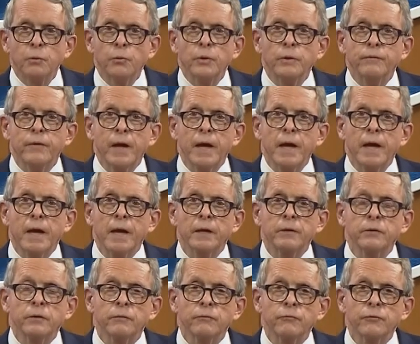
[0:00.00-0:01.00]
we've
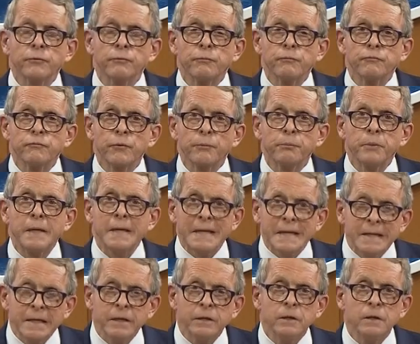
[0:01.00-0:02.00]
had re
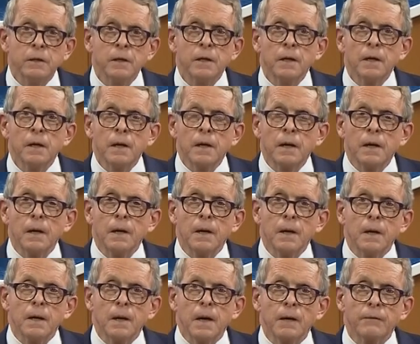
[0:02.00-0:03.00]
repeated,
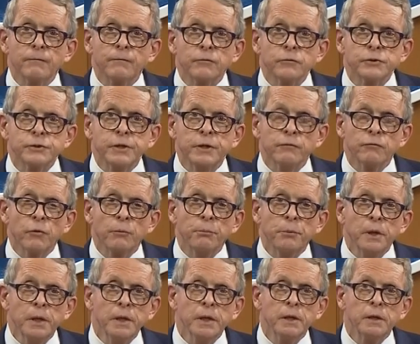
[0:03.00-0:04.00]
uh, I've received
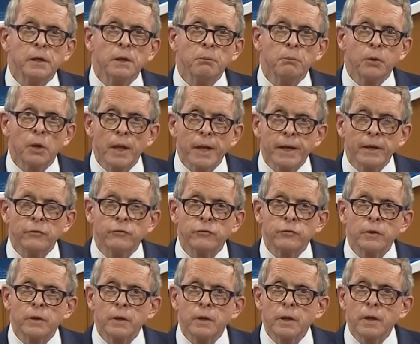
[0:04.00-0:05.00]
repeated
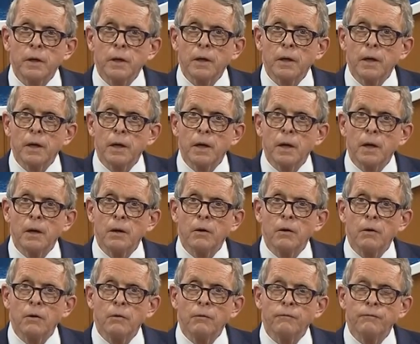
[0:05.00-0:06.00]
complaints
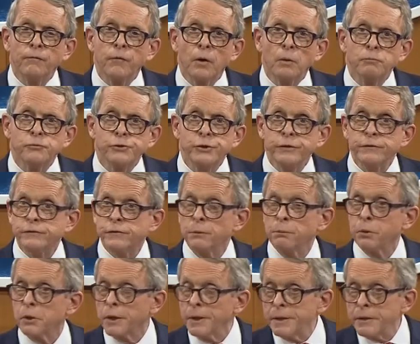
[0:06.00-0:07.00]
uh, from chiefs of
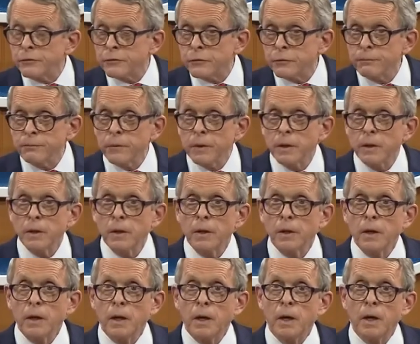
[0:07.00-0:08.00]
police,
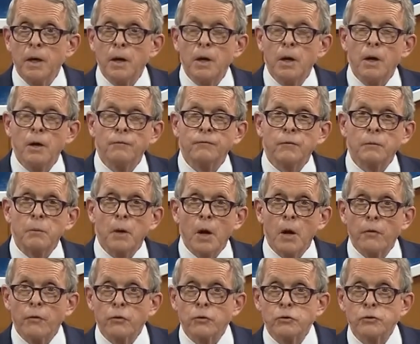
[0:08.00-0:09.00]
uh, from
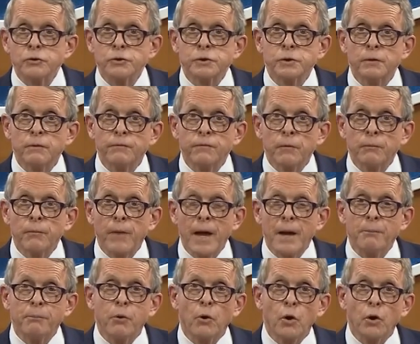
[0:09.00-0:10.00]
others from
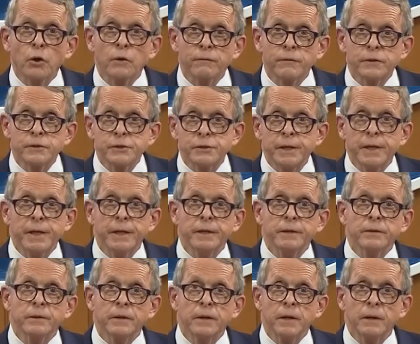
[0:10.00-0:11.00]
that part of the
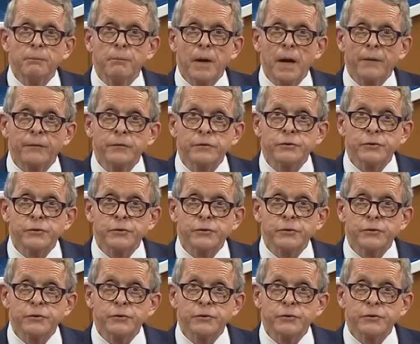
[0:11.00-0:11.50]
state about the